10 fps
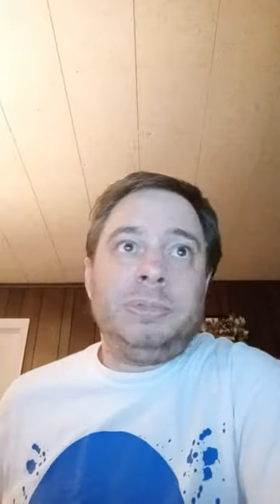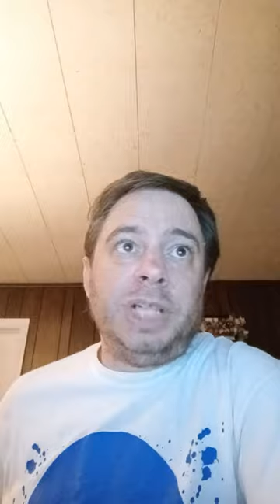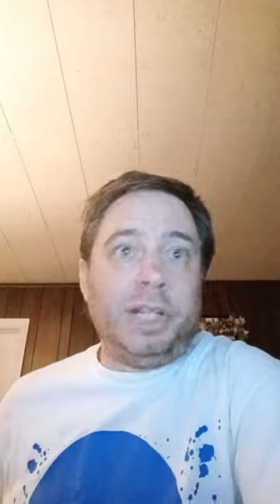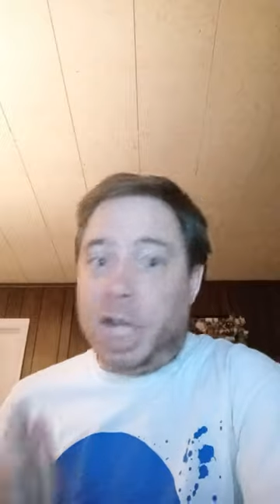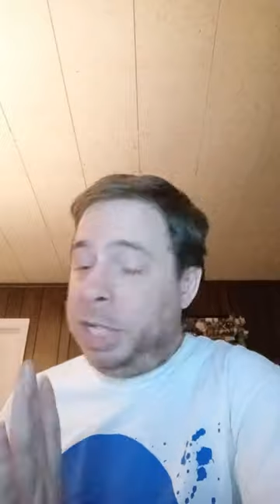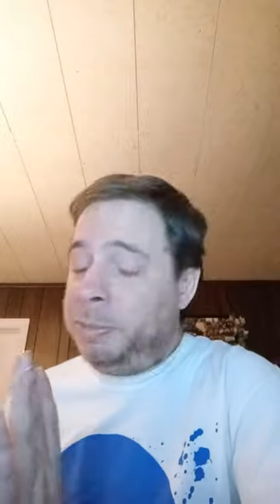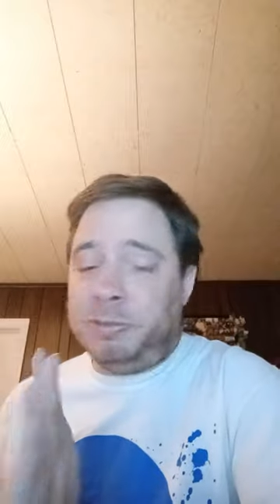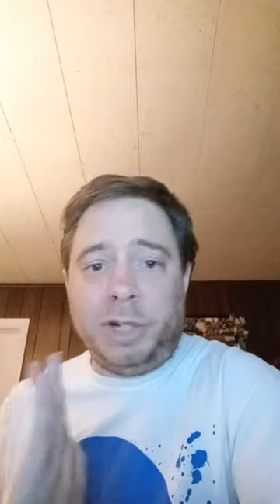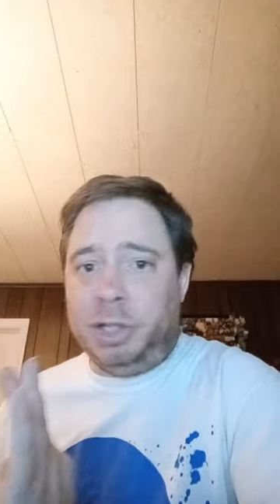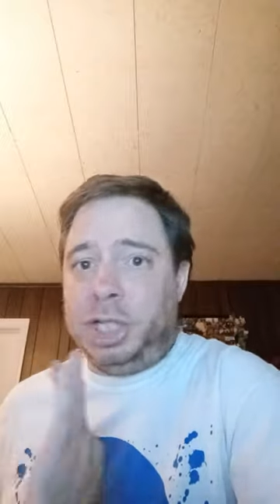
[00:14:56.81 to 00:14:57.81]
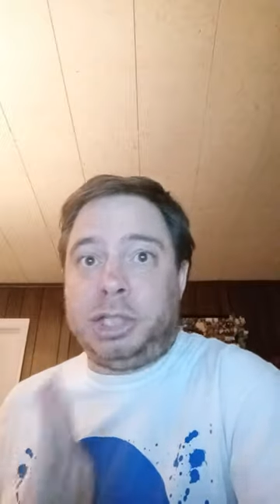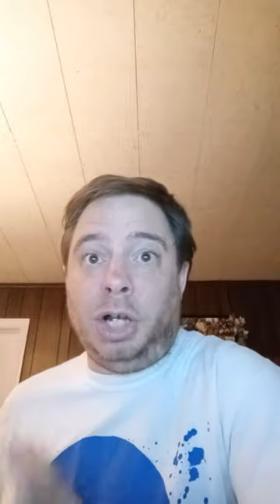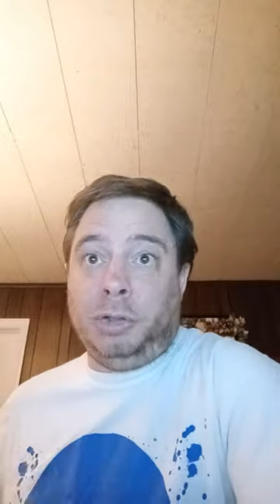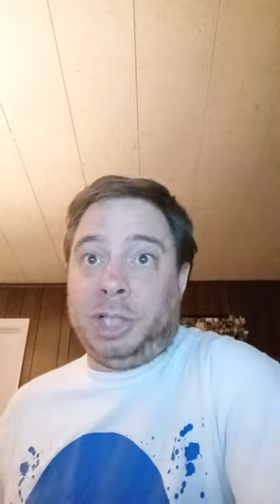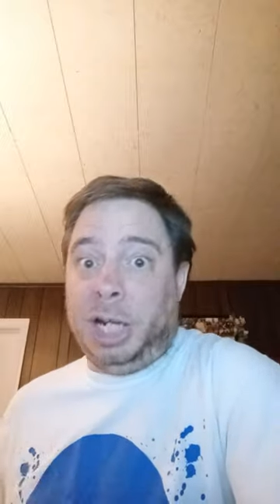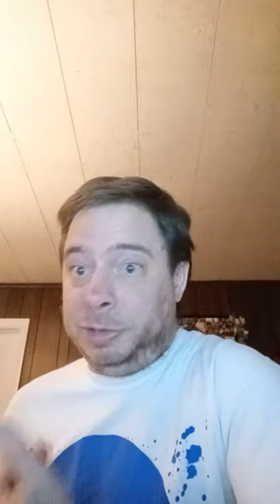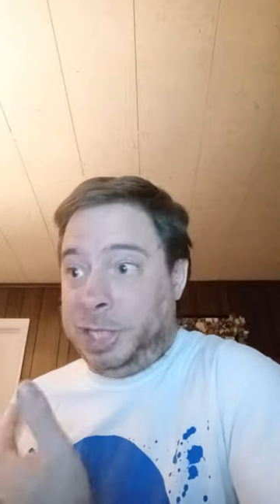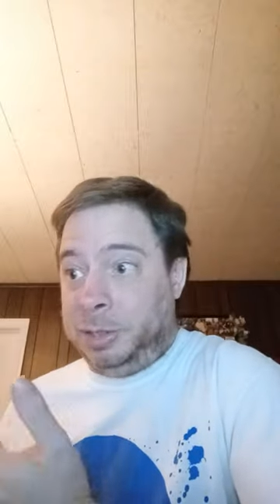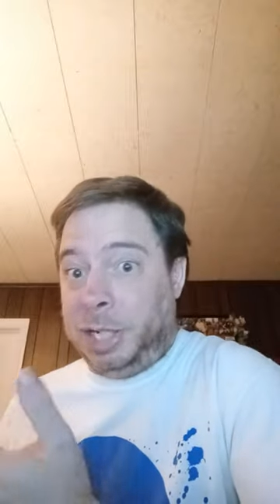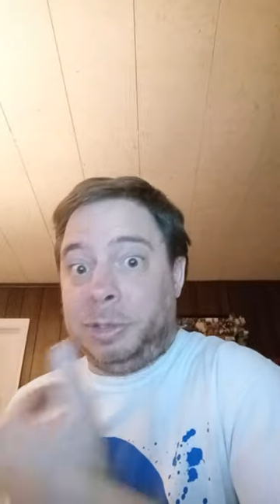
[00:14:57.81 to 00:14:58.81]
They came really close, and that was
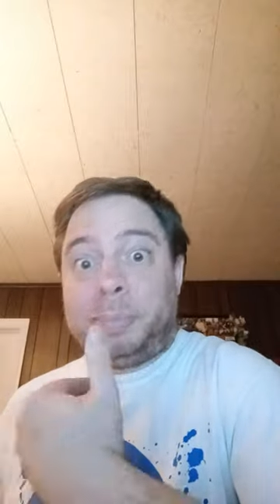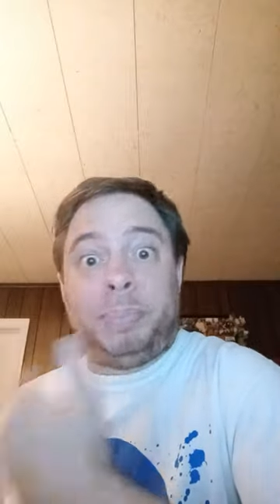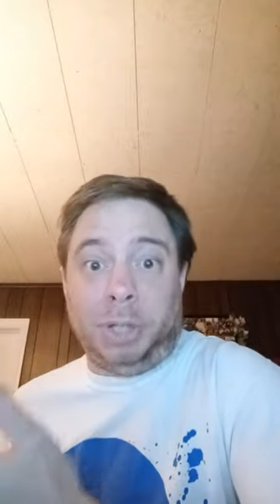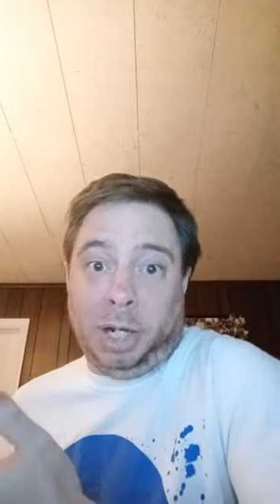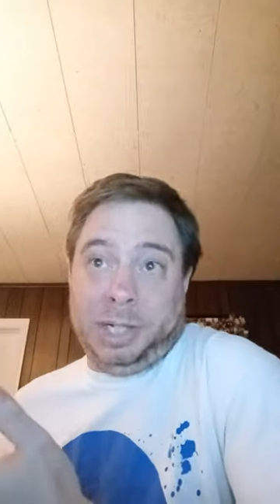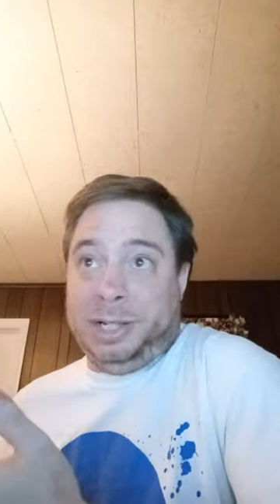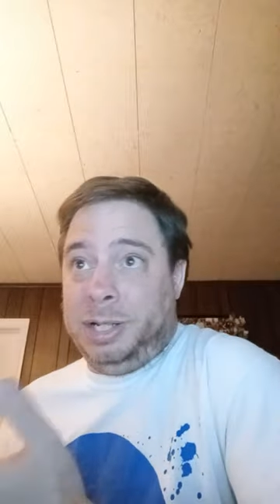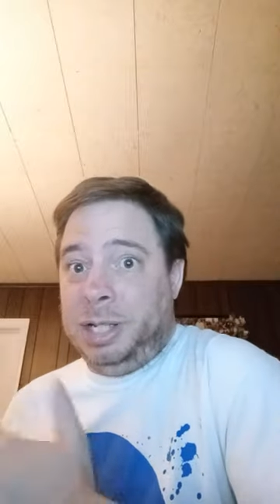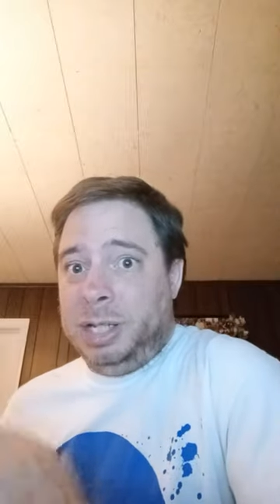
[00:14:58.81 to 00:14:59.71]
that was Blood.